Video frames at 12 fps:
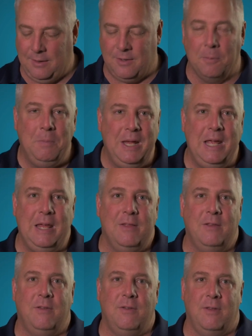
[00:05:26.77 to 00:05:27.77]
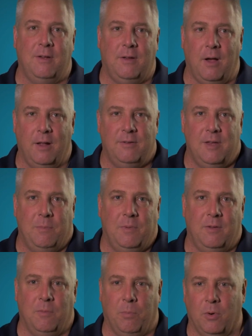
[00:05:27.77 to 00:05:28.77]
To me, this is a concept
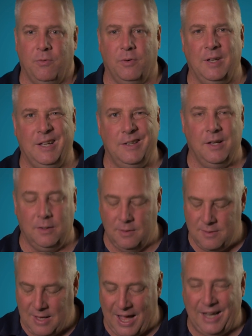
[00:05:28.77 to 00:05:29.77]
that's important for Lincoln Douglas.